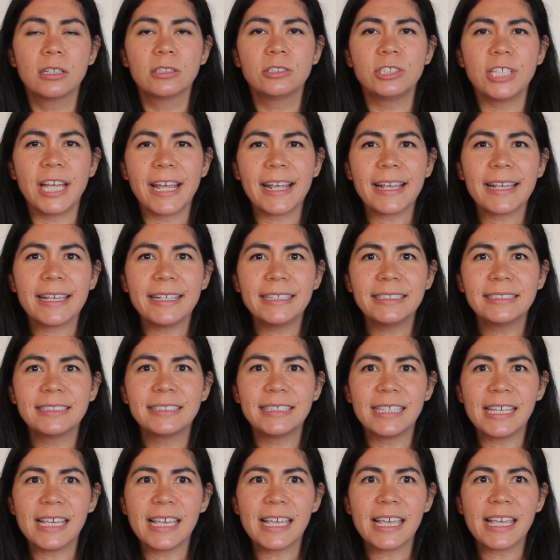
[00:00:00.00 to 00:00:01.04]
check and
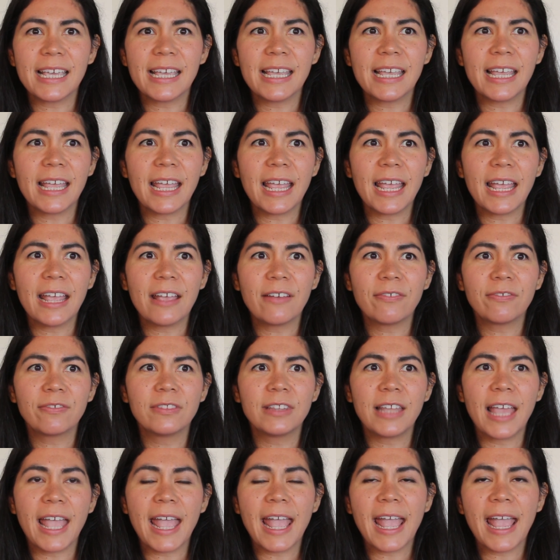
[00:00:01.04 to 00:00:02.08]
see
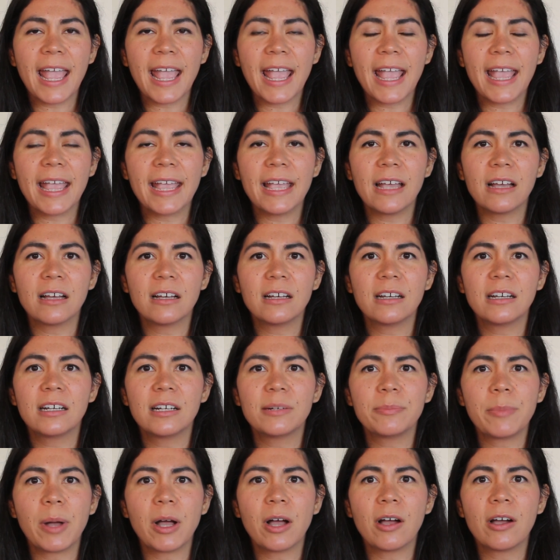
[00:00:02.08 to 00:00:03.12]
if they
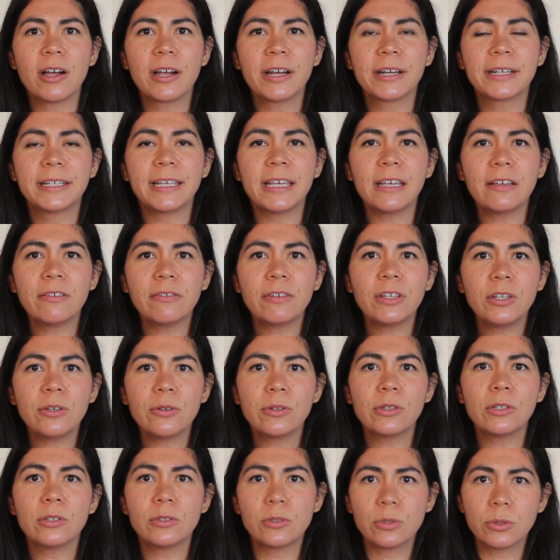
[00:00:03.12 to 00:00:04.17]
um, are giving
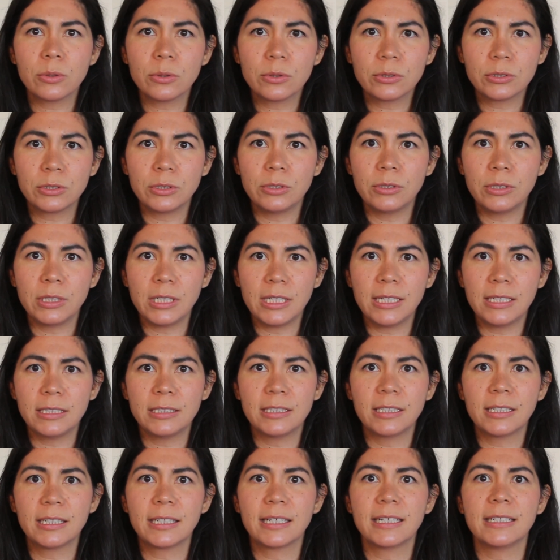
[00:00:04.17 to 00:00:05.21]
you the tools you need
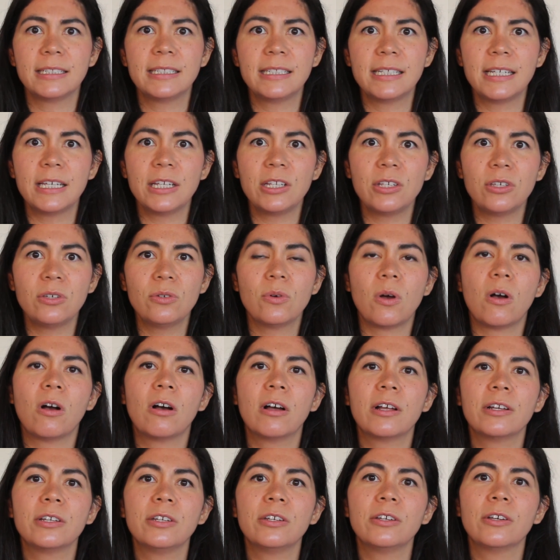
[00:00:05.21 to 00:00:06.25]
to continue
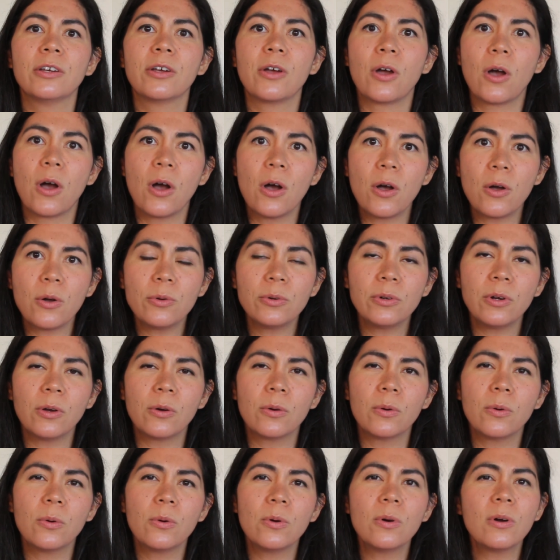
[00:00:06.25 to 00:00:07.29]
on your own,
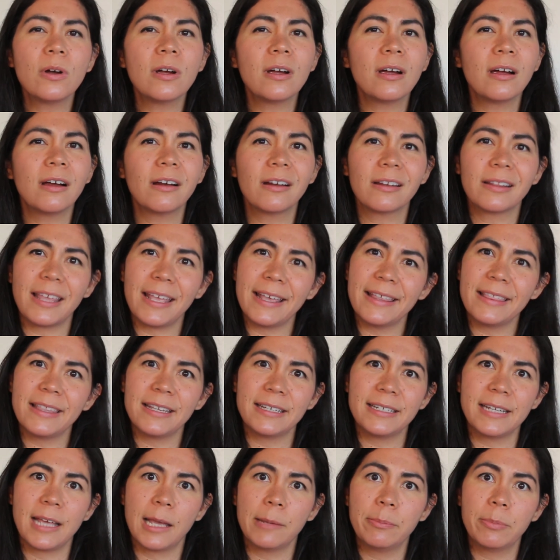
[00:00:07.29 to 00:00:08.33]
or are they the
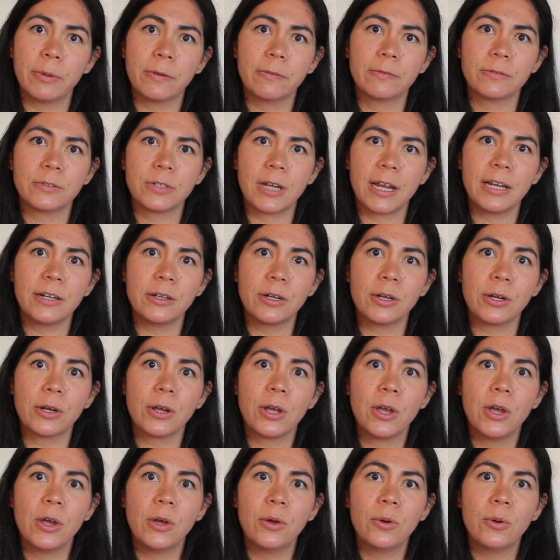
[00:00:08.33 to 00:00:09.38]
type of trainer
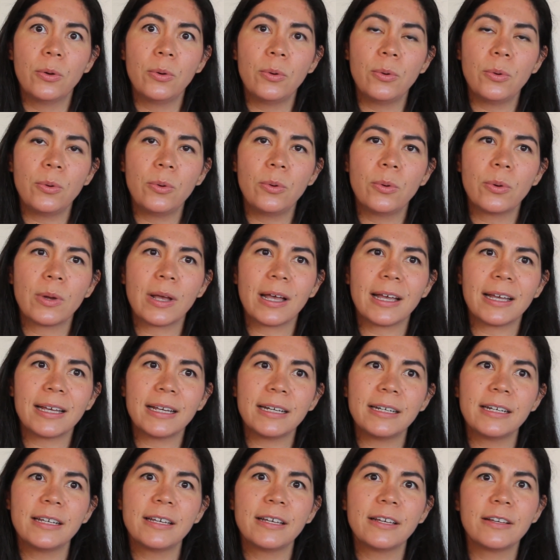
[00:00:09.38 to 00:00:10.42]
who
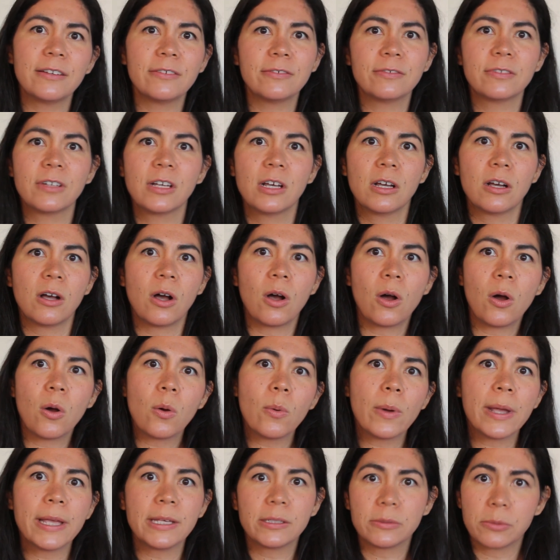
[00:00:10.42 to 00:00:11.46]
kind of
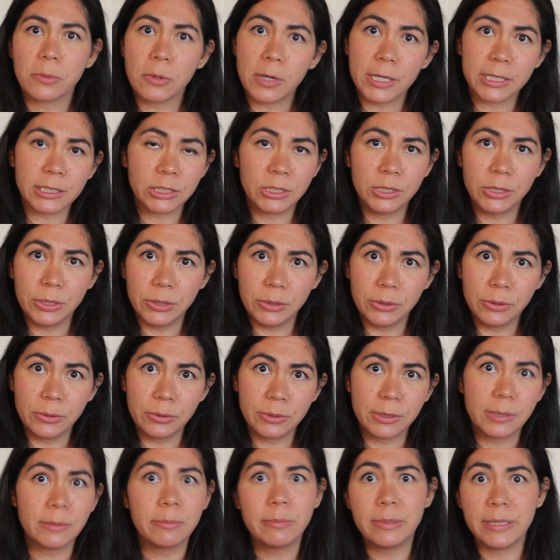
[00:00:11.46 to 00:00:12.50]
always wants you
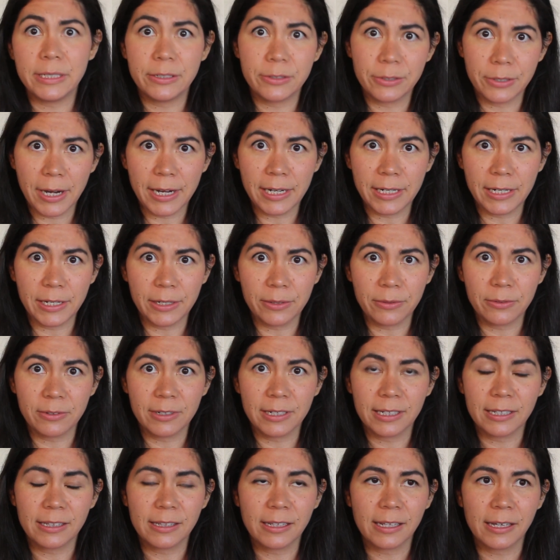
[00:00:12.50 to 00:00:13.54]
to be training
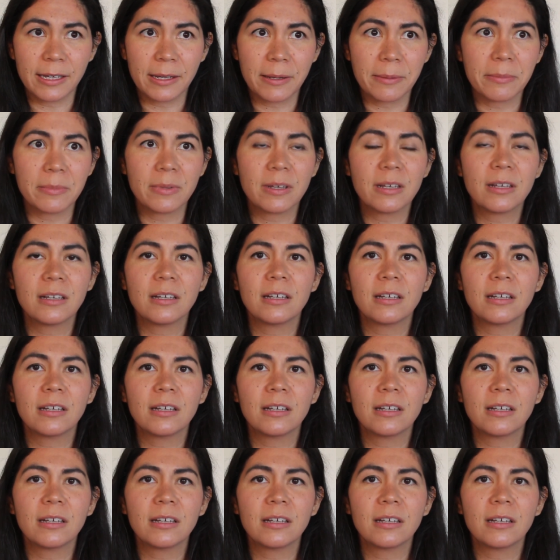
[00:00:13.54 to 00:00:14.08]
with them.